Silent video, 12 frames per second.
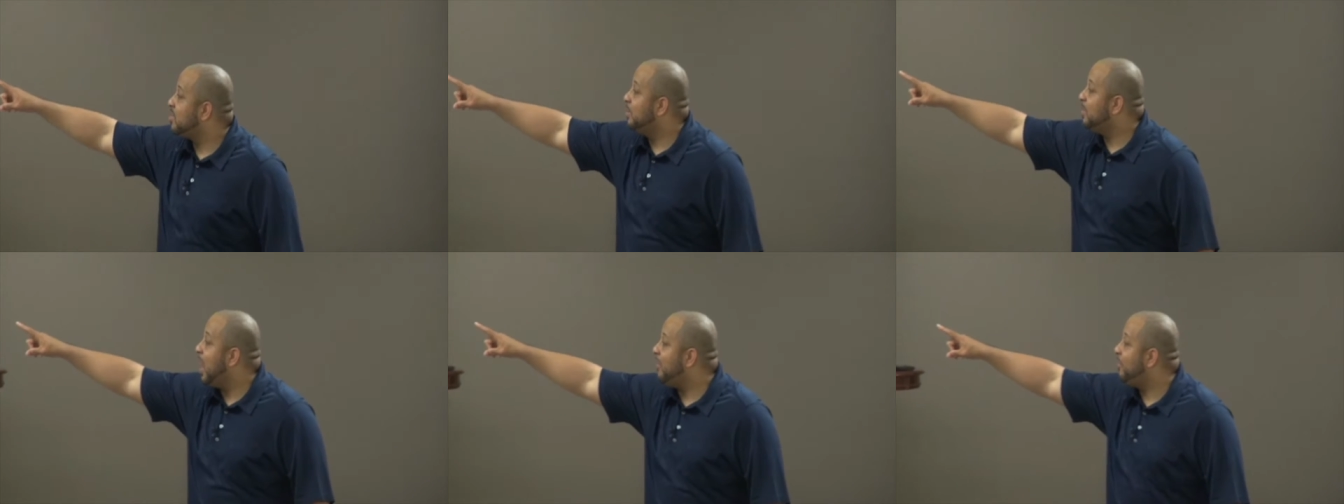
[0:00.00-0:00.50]

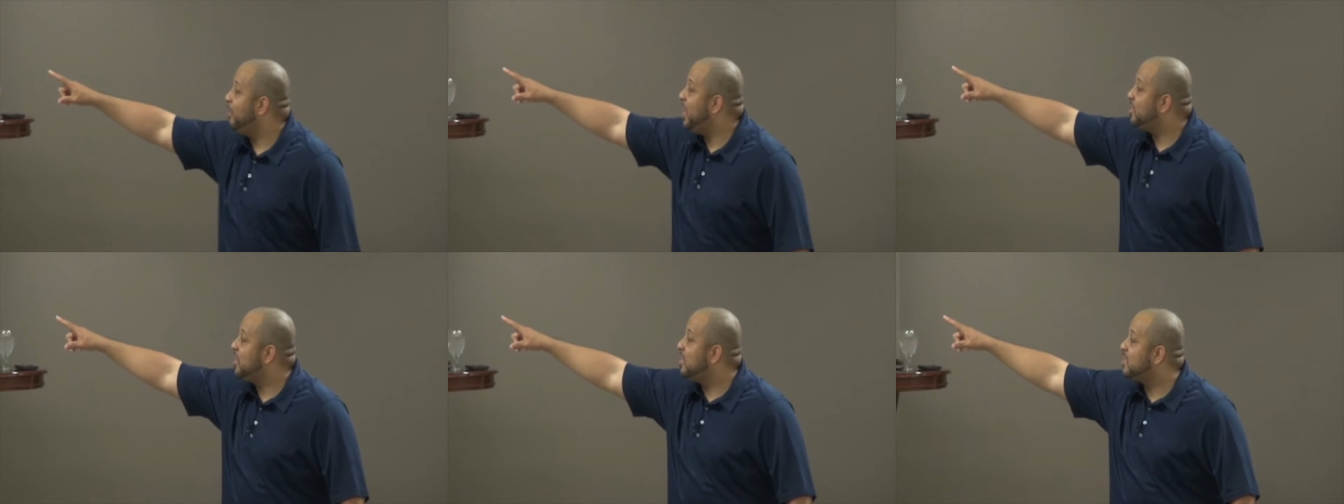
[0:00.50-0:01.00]
some
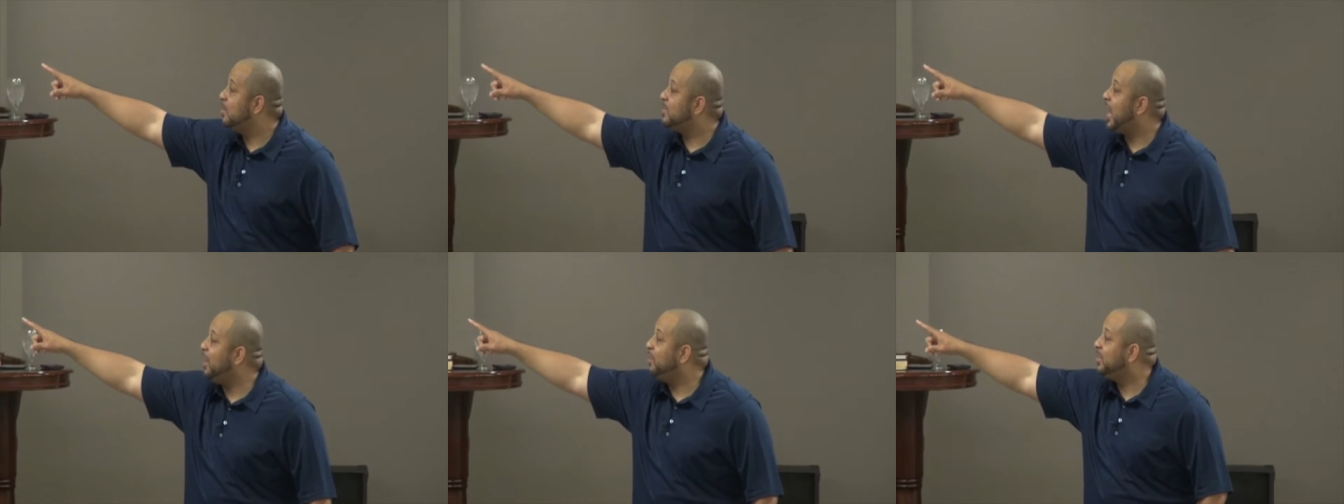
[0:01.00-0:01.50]
confirmation, and some
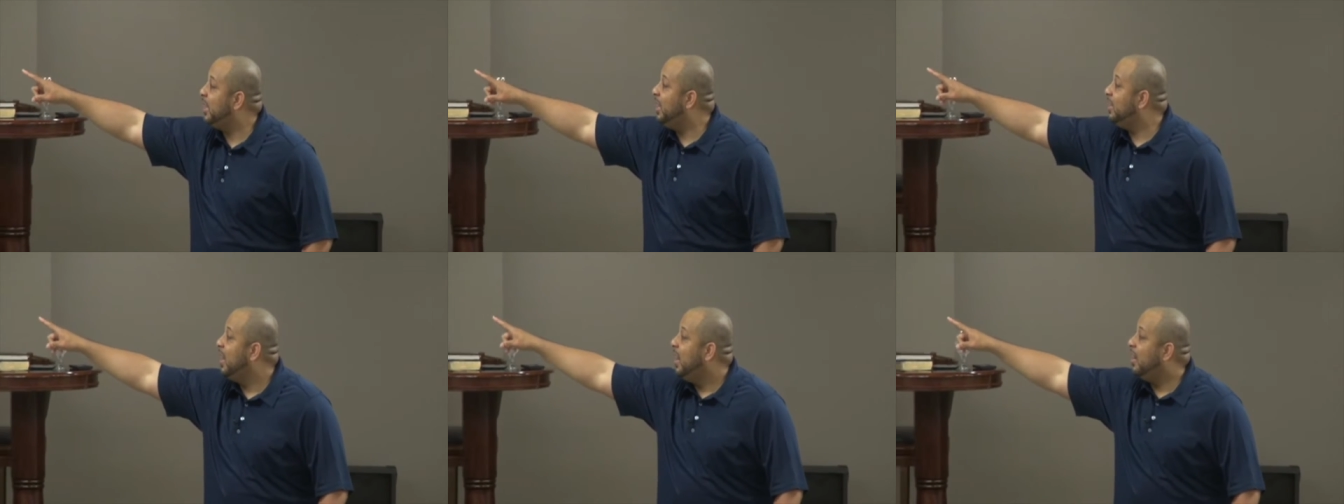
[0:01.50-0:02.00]
title
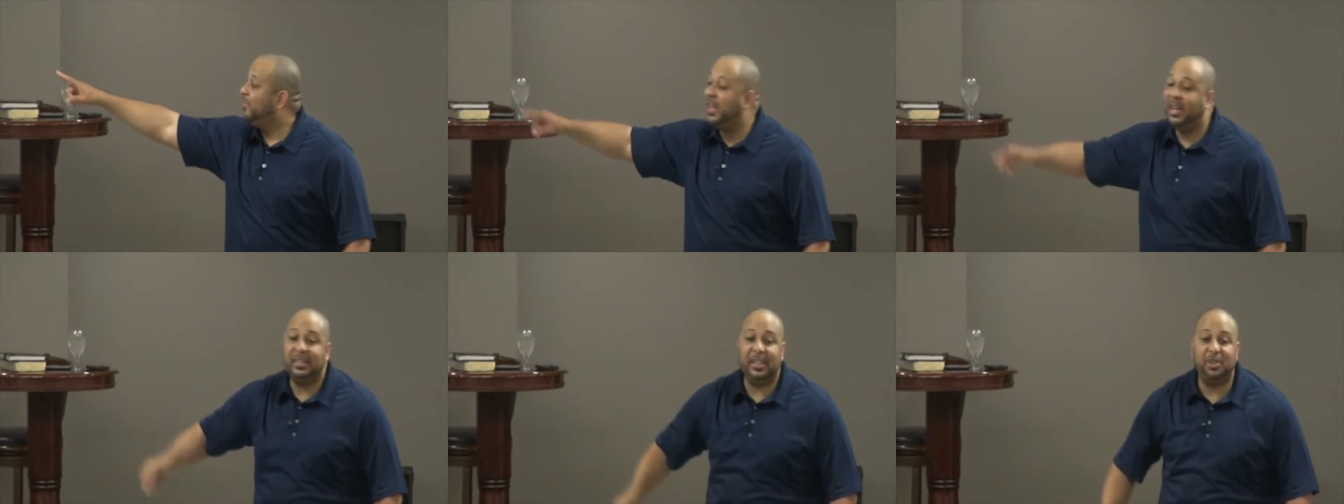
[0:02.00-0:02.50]
deed of
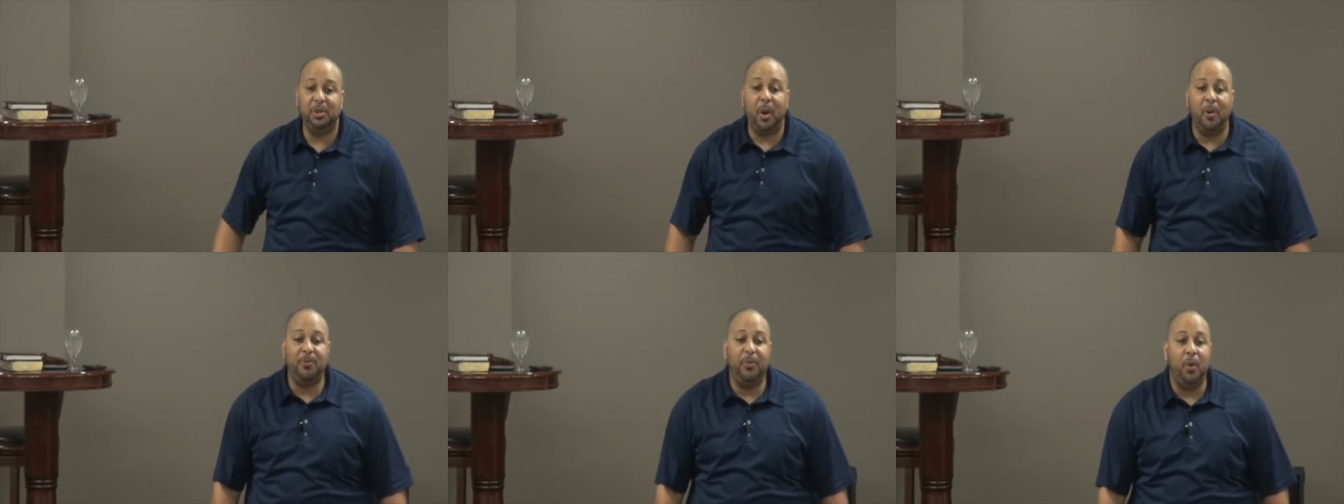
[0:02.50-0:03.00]
things that you
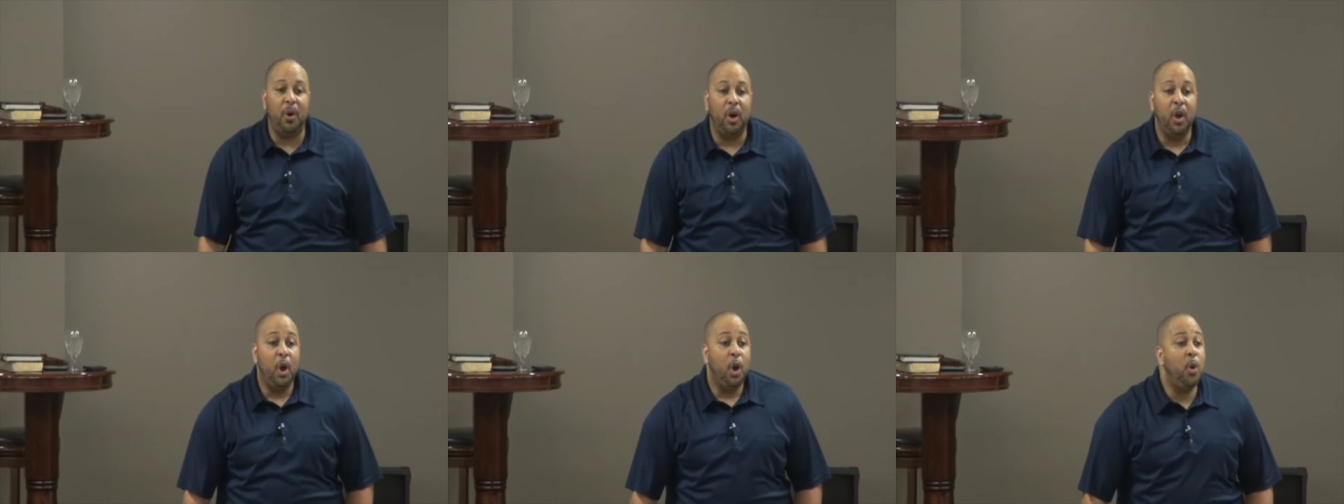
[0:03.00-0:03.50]
hope for.
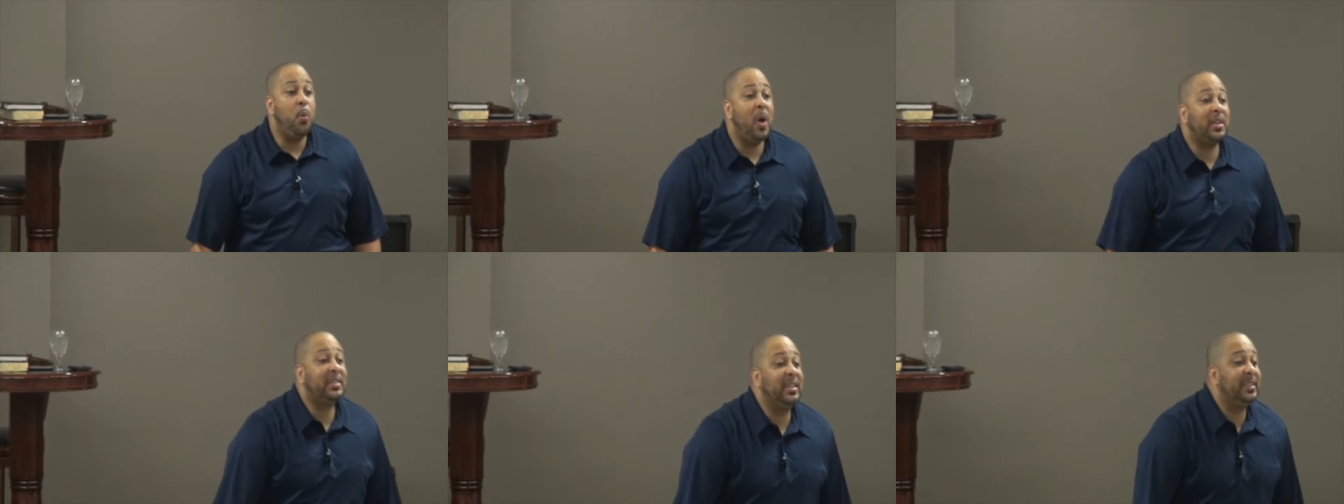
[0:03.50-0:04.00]
Who
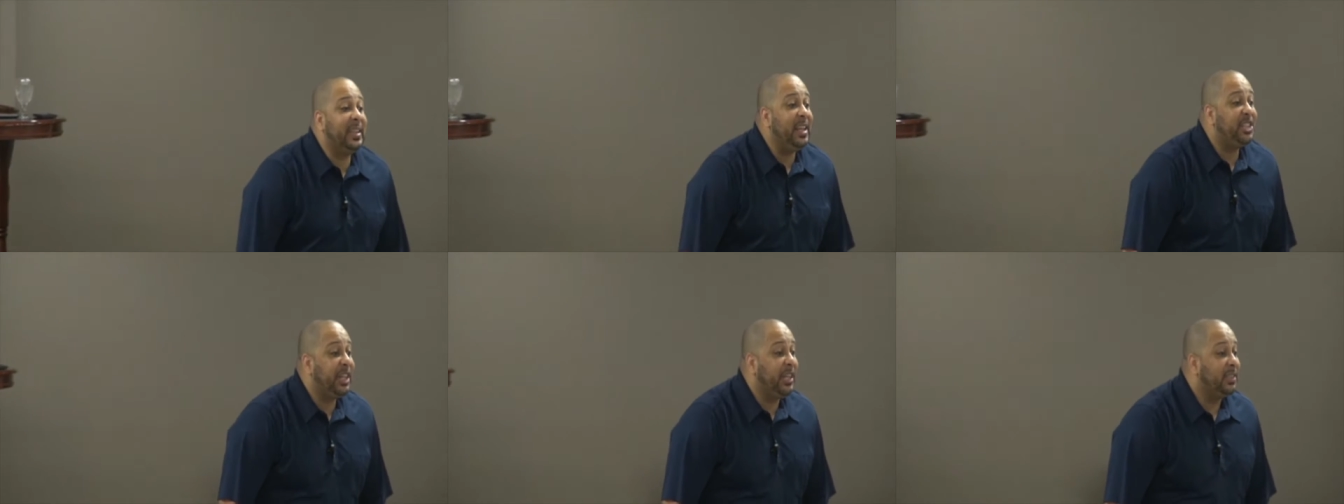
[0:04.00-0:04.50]
wants to
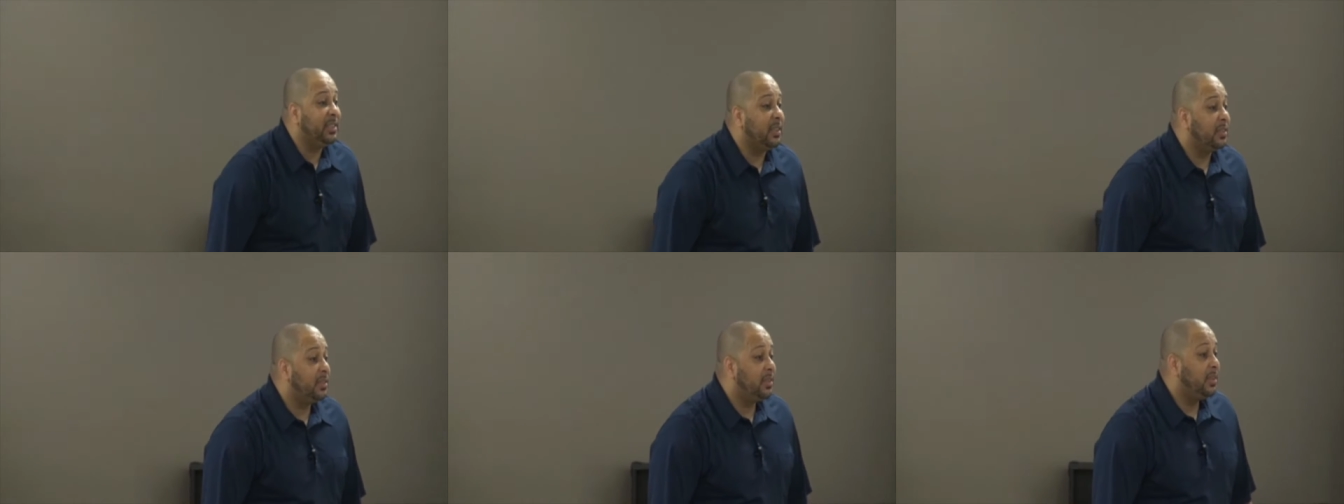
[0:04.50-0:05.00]
see
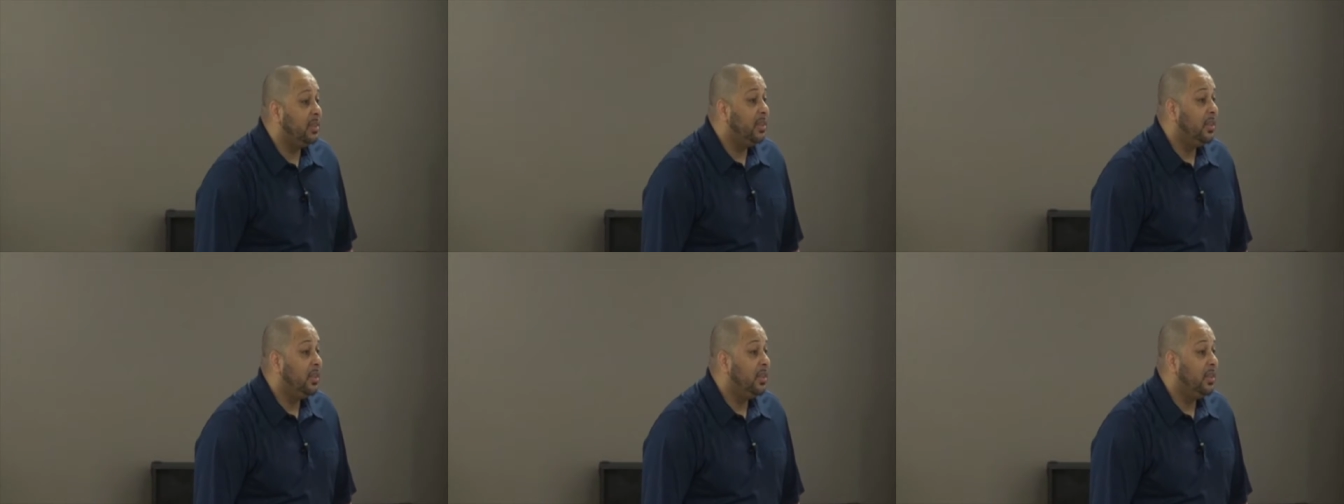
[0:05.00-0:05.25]
Jesus?